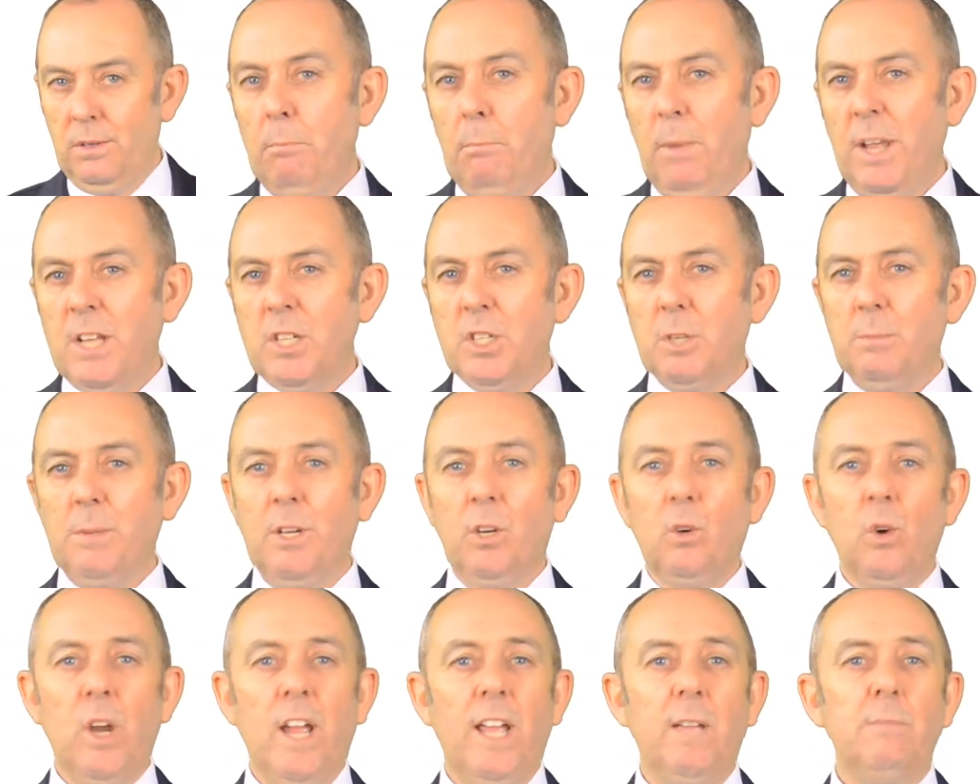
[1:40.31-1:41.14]
Benjamin
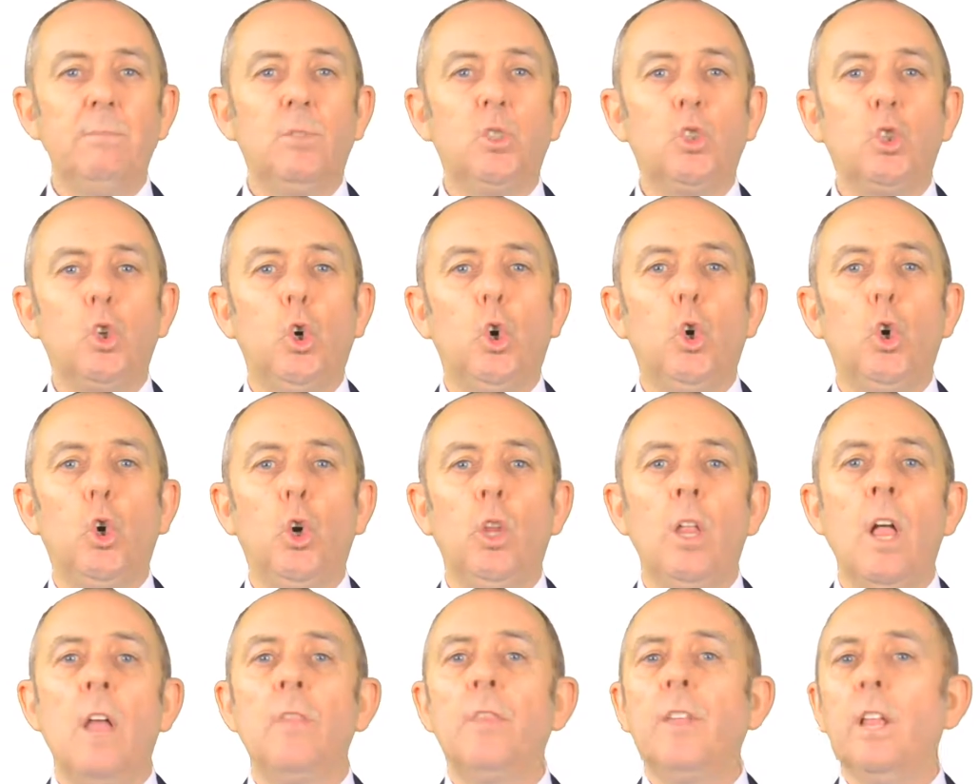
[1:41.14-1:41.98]
Graham
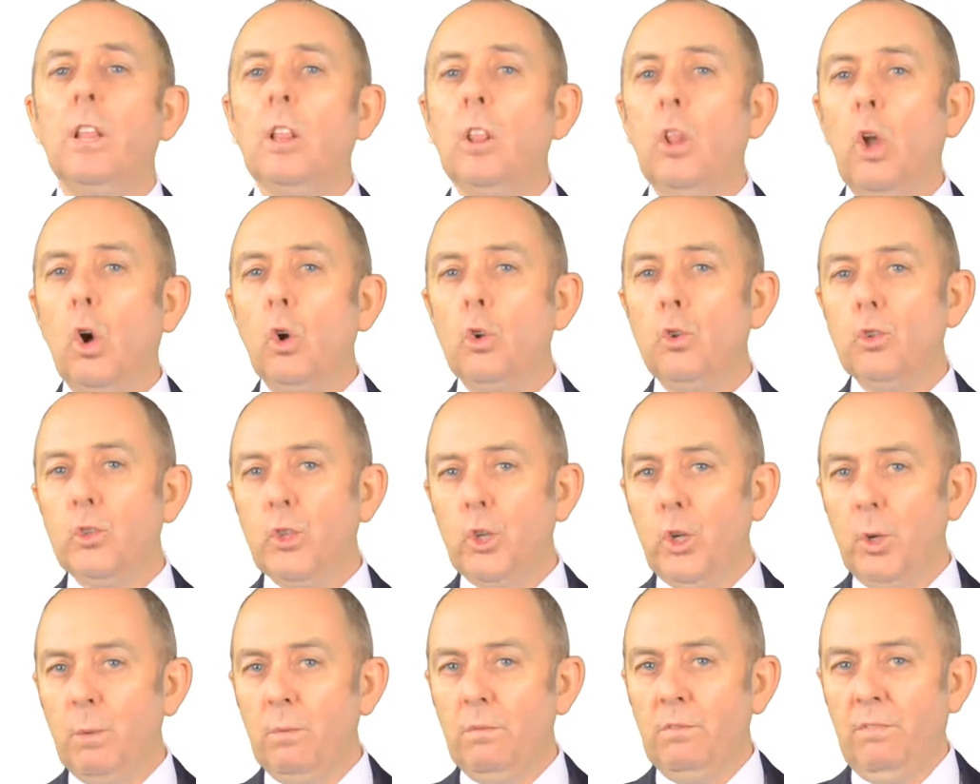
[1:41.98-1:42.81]
taught the
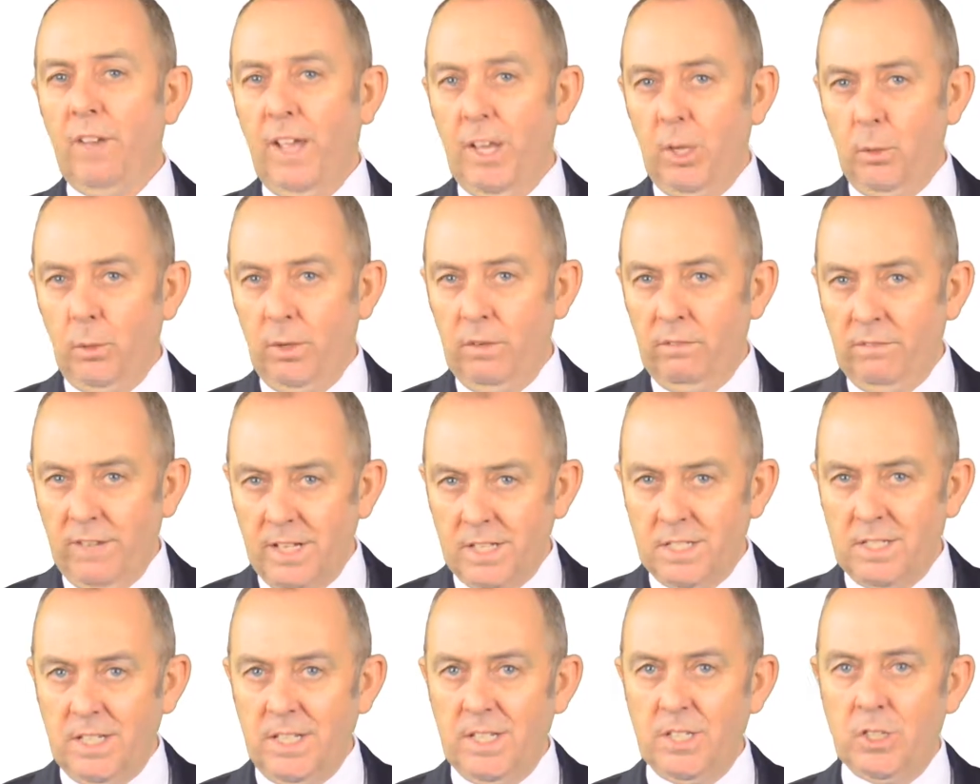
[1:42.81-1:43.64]
long-term value
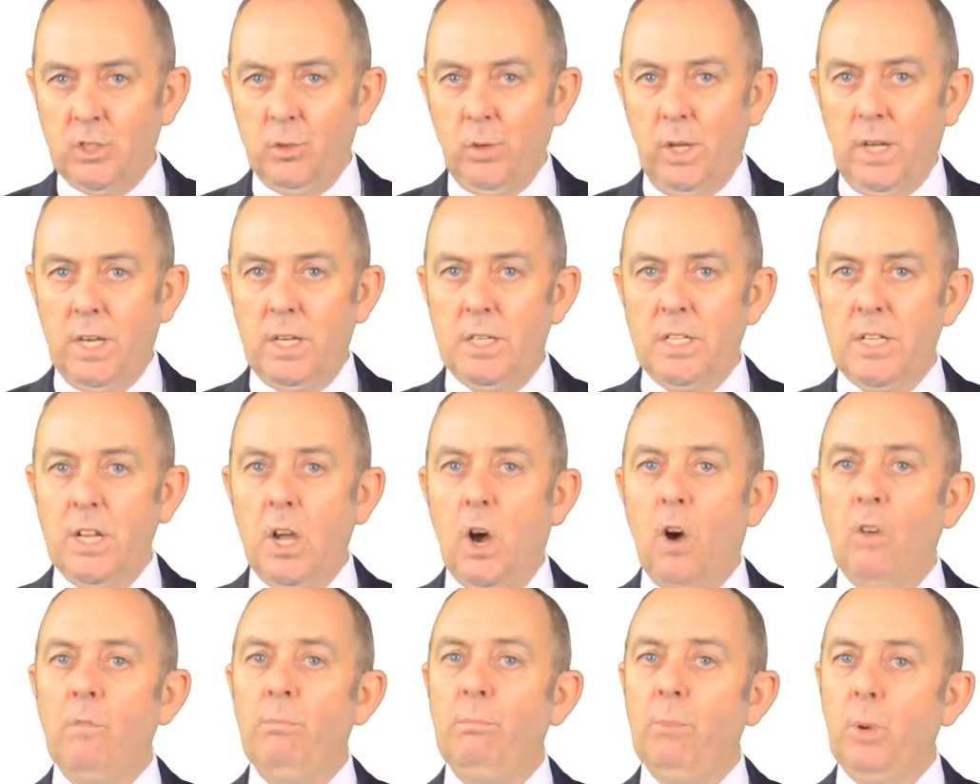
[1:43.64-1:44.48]
investing strategy
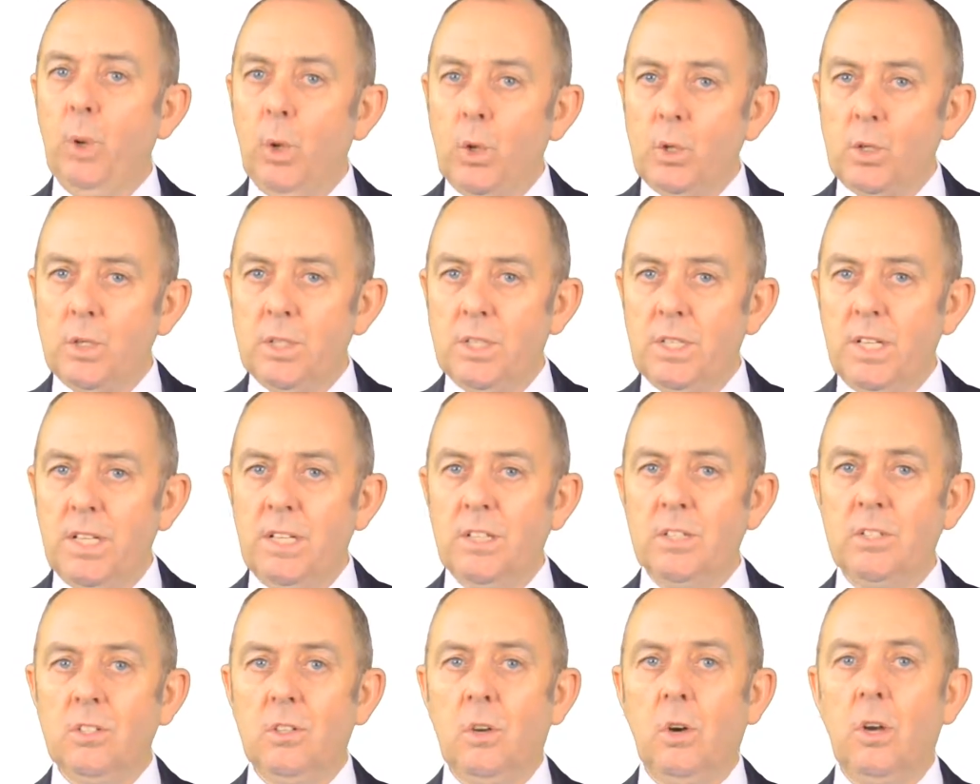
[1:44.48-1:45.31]
of
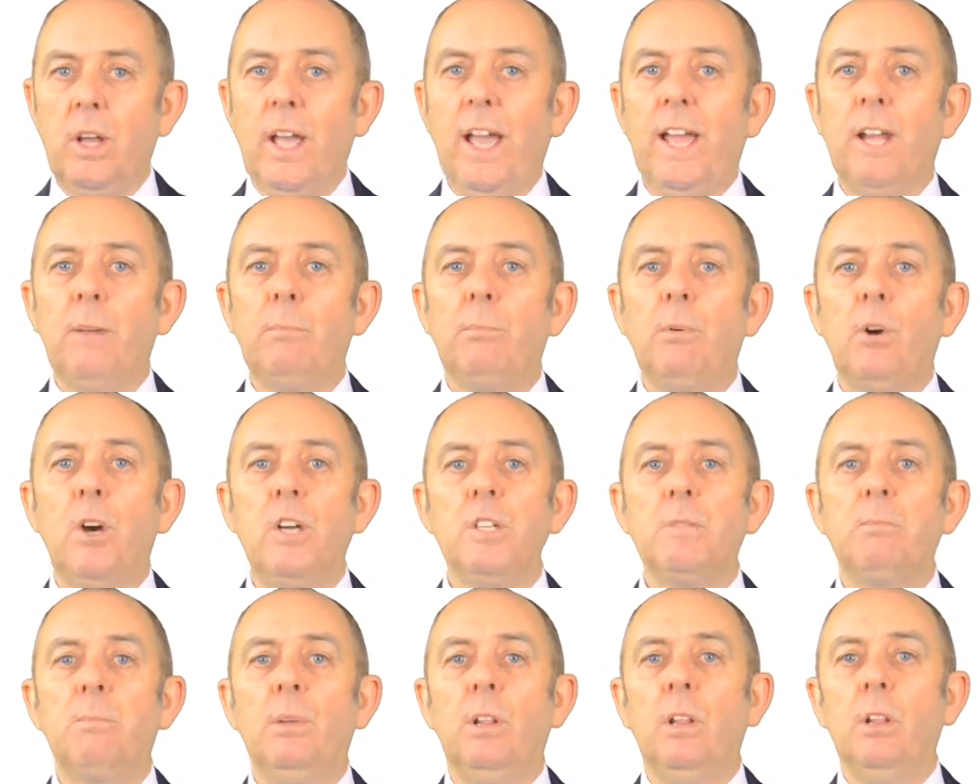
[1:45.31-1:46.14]
purchasing stock at a
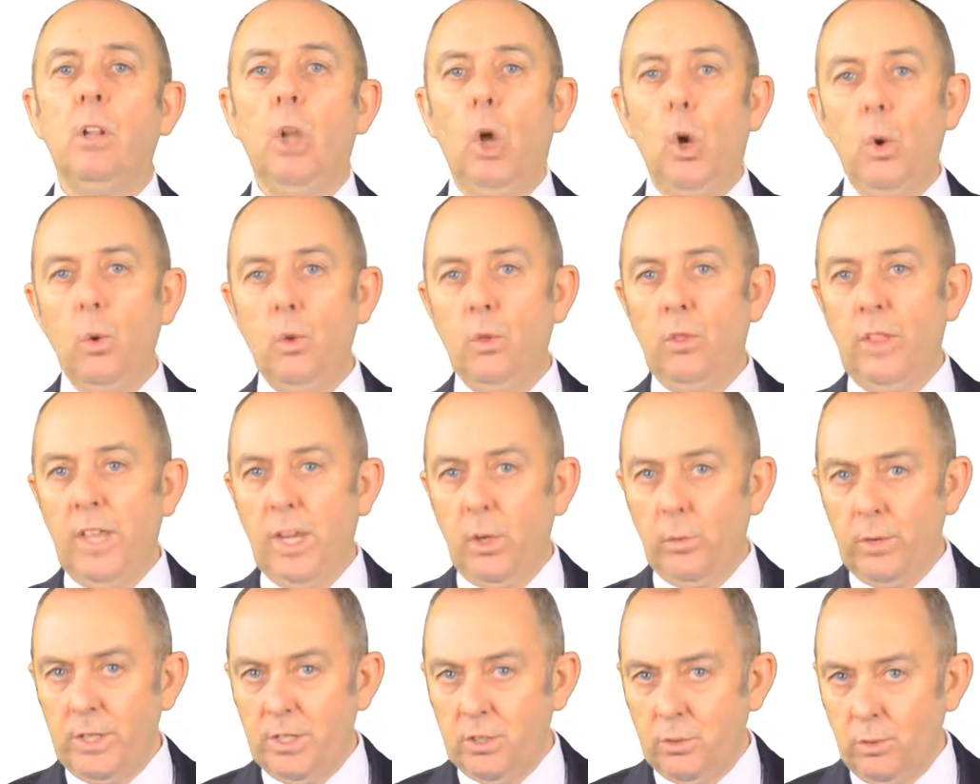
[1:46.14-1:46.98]
price below
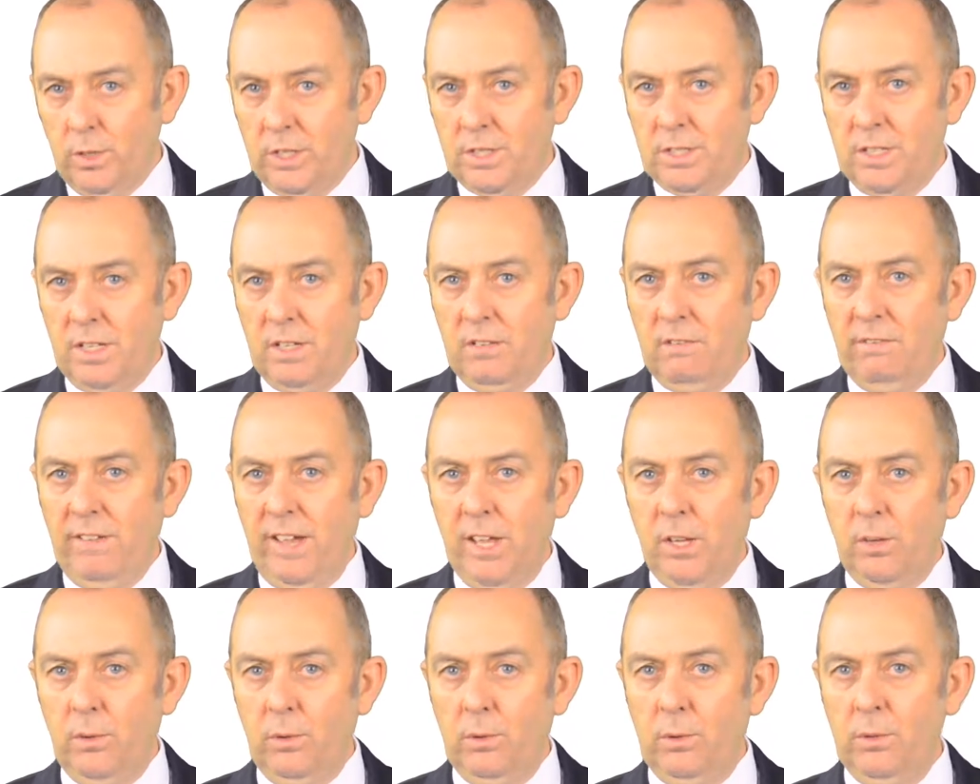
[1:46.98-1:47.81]
their intrinsic
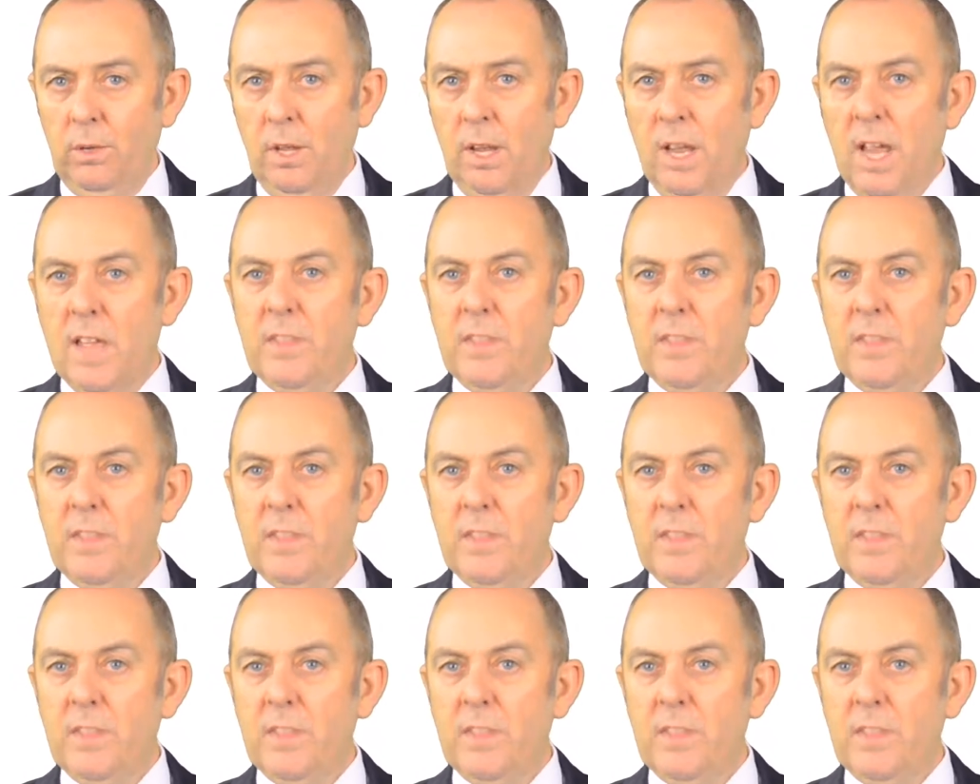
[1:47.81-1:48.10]
value,